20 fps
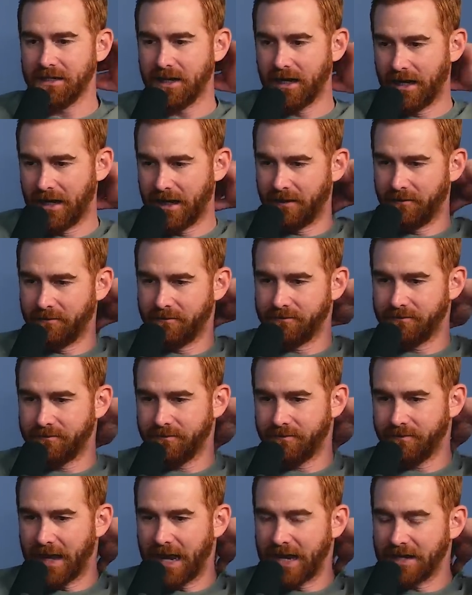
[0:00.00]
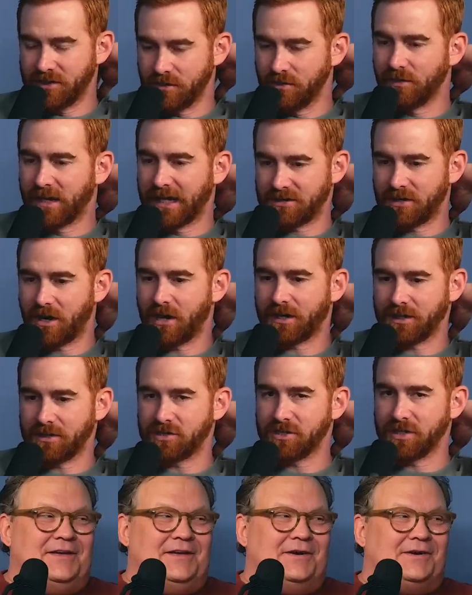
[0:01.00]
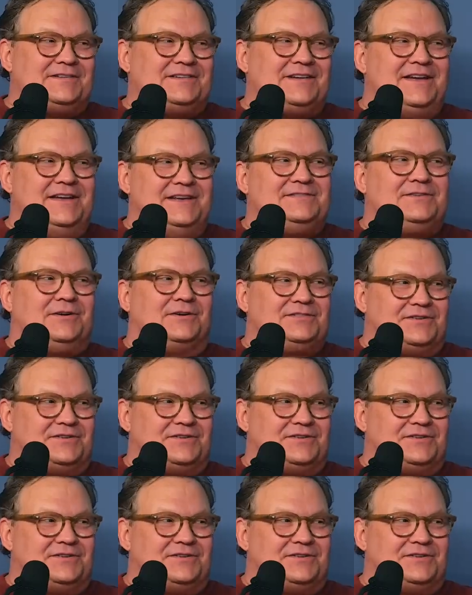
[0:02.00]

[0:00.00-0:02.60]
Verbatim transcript: I do like talking on this show about him.